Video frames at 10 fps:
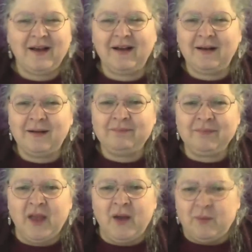
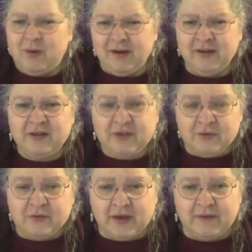Why are
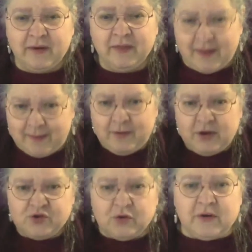you giving them
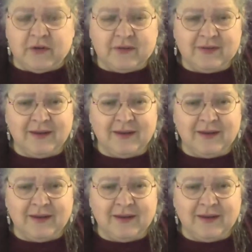a choice?